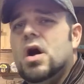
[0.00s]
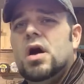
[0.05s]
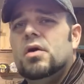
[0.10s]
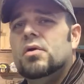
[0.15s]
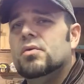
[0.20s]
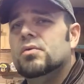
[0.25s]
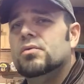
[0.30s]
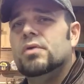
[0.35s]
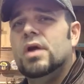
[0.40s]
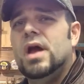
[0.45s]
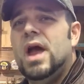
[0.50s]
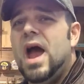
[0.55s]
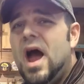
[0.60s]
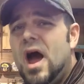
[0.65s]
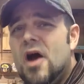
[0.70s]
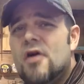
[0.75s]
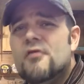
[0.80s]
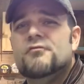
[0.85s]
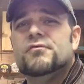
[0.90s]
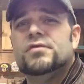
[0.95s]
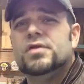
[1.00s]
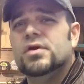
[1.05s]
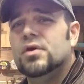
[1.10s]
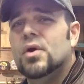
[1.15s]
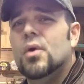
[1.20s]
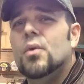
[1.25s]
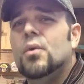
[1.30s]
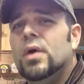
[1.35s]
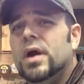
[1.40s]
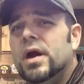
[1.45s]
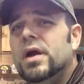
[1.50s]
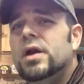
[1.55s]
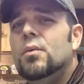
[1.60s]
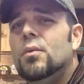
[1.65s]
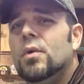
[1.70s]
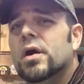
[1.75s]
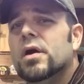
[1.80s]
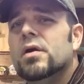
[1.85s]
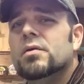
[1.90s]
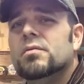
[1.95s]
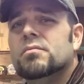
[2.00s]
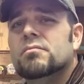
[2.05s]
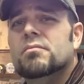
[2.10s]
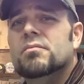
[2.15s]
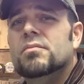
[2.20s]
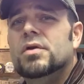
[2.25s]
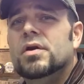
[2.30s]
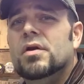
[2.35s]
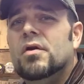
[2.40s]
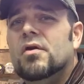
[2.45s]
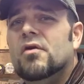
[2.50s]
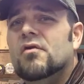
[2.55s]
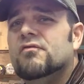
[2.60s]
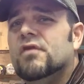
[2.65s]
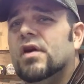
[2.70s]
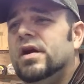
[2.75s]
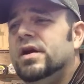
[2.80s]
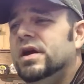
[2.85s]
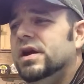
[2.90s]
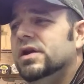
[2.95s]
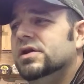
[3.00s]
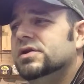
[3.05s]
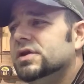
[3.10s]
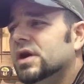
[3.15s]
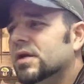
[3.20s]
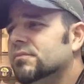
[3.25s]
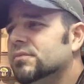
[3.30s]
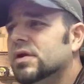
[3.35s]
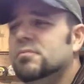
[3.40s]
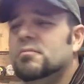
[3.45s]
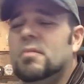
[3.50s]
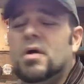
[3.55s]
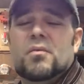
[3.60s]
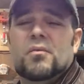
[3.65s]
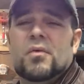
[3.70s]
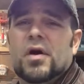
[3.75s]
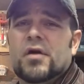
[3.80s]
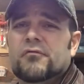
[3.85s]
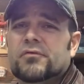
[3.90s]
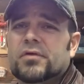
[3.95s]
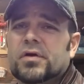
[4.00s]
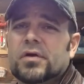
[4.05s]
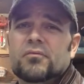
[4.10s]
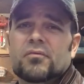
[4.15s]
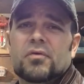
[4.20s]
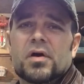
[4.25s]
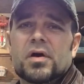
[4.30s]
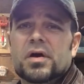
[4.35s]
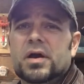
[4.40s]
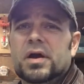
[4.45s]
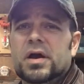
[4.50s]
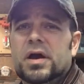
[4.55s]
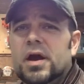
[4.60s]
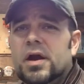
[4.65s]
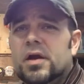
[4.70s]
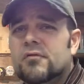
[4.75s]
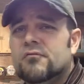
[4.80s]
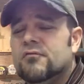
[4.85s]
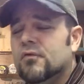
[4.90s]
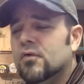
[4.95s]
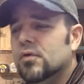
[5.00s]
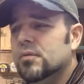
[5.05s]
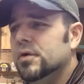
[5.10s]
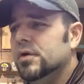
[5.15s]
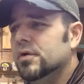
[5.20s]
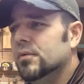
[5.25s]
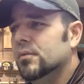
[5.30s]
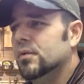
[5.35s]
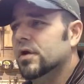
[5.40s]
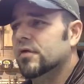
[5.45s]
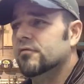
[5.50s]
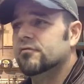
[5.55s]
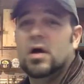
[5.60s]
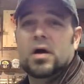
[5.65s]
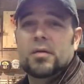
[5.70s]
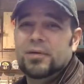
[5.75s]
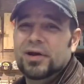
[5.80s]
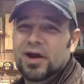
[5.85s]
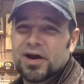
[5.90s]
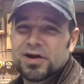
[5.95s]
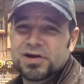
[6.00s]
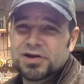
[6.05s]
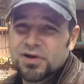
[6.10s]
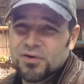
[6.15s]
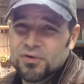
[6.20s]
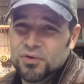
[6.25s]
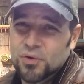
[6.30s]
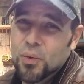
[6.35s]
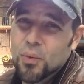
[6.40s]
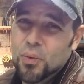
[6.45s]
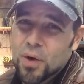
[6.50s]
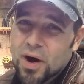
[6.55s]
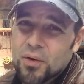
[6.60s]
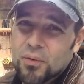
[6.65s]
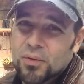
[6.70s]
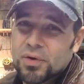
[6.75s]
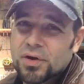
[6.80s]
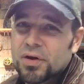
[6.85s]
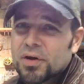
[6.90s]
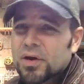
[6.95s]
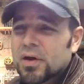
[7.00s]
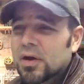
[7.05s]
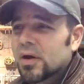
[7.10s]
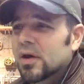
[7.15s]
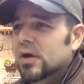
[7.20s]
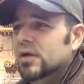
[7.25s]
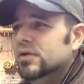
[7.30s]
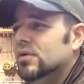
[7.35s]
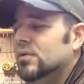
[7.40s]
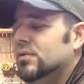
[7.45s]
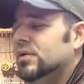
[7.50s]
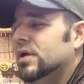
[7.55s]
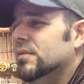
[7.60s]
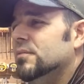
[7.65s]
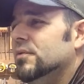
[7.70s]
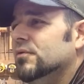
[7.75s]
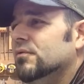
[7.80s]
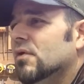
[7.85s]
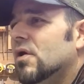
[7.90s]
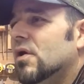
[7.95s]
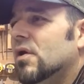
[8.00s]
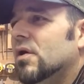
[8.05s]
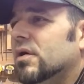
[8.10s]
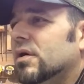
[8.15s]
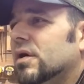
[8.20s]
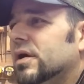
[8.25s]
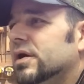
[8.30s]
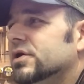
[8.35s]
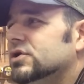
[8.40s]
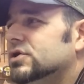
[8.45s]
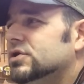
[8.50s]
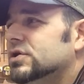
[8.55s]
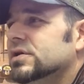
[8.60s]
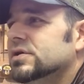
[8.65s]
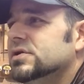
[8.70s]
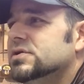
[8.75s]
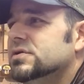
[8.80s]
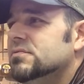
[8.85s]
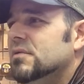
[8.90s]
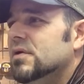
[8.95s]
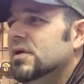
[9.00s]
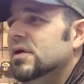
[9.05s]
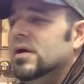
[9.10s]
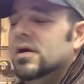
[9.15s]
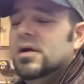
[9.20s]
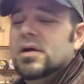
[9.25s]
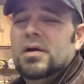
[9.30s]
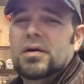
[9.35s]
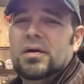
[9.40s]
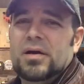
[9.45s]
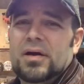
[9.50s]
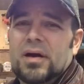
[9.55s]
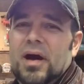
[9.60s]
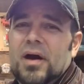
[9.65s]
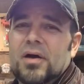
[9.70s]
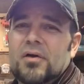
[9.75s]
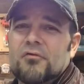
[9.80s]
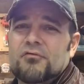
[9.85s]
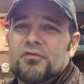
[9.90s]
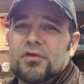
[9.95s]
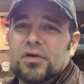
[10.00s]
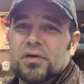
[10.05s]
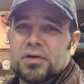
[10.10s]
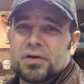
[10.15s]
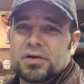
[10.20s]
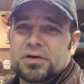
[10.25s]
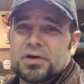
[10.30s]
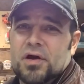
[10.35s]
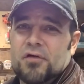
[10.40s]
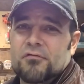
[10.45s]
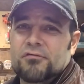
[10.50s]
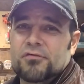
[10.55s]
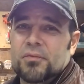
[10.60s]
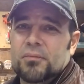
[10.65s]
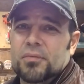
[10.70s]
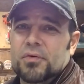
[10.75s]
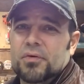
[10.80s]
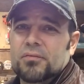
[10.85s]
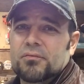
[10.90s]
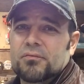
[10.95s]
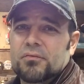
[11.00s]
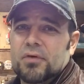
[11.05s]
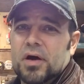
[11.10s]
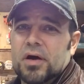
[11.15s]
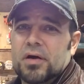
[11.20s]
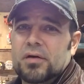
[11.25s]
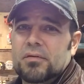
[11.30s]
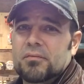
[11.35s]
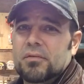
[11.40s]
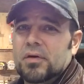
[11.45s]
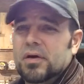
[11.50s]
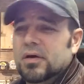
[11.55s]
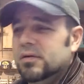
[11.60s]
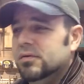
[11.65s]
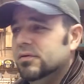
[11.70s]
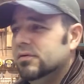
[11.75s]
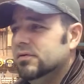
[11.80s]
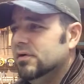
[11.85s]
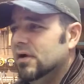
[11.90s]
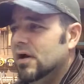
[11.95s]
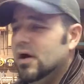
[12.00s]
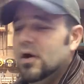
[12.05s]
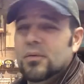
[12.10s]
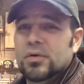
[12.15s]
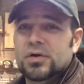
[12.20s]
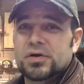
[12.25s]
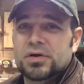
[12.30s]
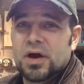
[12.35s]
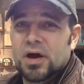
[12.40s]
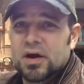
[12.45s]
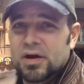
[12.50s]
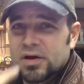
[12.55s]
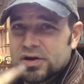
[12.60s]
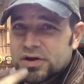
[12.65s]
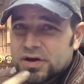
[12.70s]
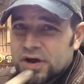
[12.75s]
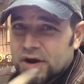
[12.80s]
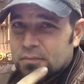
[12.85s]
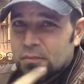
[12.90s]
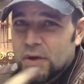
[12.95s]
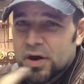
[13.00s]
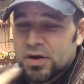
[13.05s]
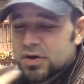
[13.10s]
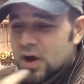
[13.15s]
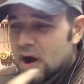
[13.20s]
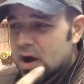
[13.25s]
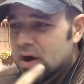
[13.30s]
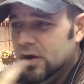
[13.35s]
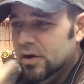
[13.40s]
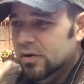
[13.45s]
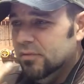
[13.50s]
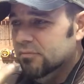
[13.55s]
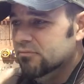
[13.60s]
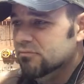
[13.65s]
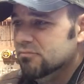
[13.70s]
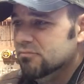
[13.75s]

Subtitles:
don't have to go anywhere. You know, if I need something, my wife can run and get it for me or whatever. I mean, I still go out. Don't get me wrong. It's just, I don't feel as comfortable, right? And I always kind of stick my tongue,